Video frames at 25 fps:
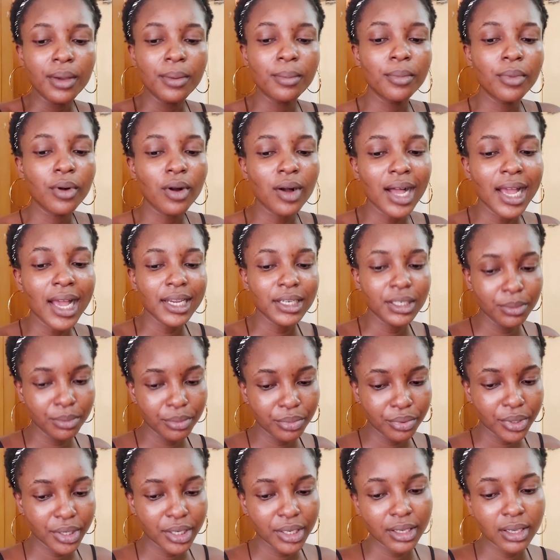But didn't
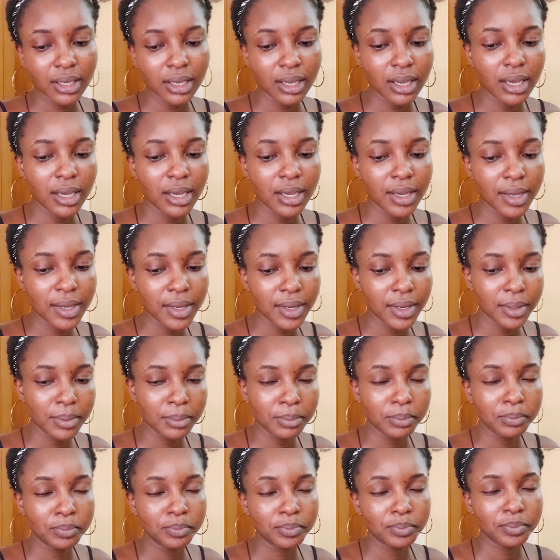
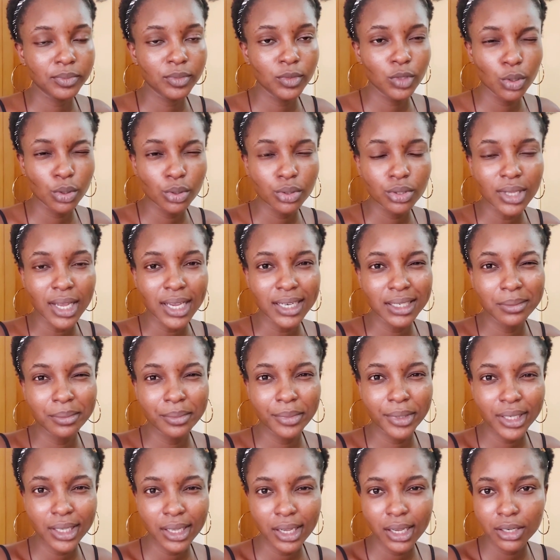bring those. I didn't
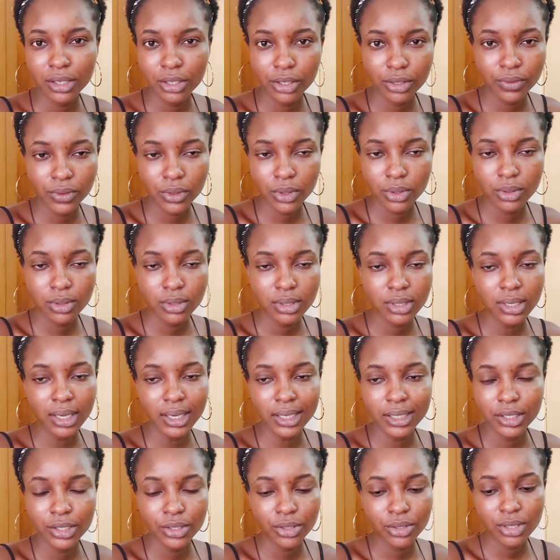bring any of those. I
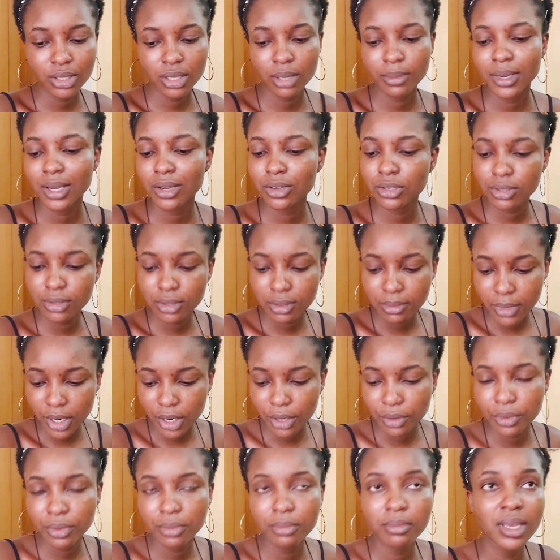didn't use them. I was using my
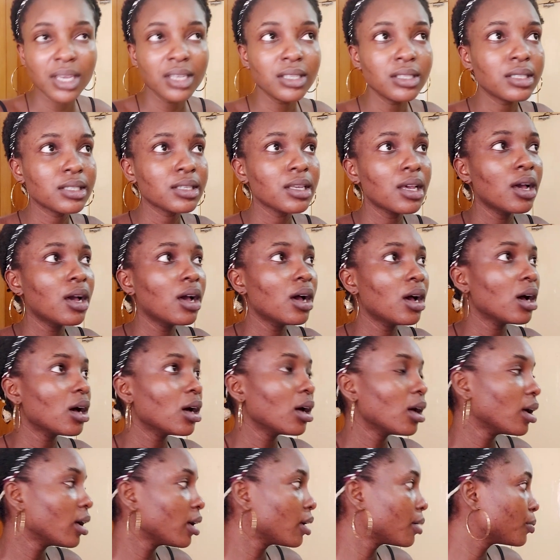roommates.
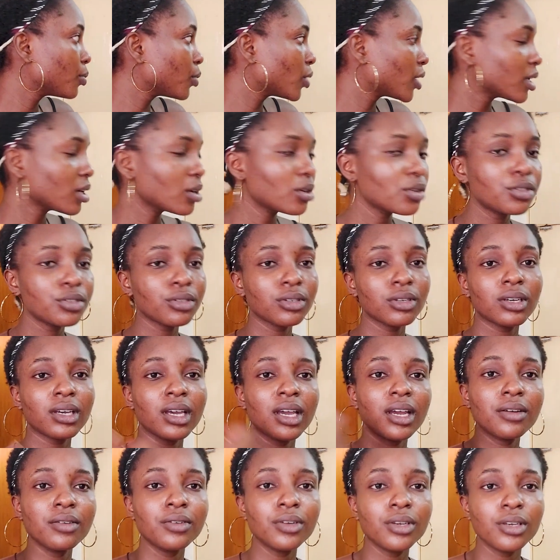What else? You could
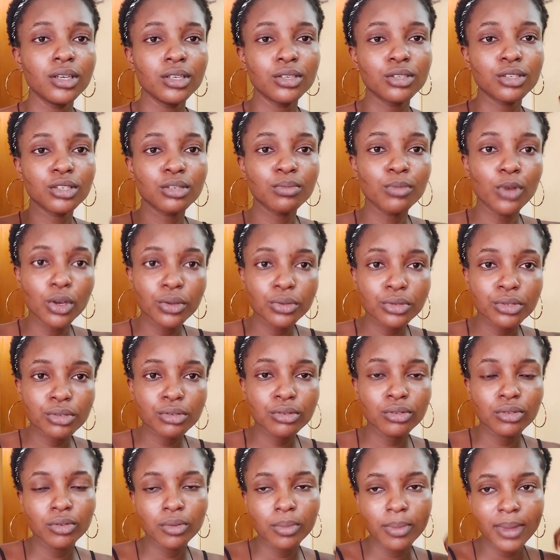carry a small
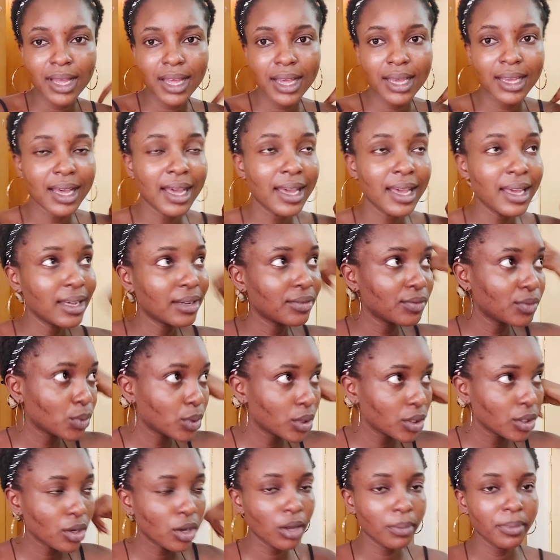school bag. I have
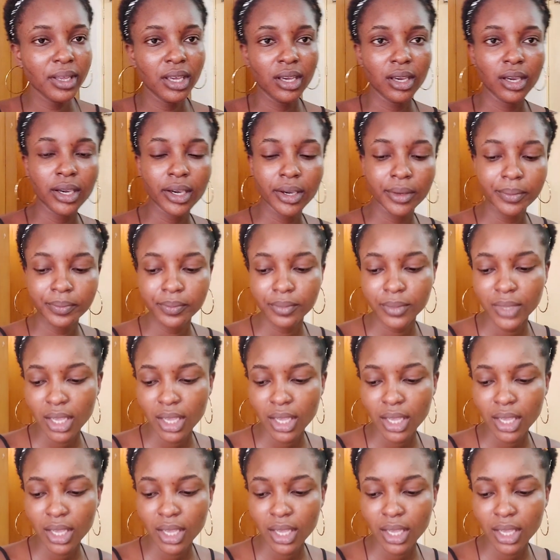one up here.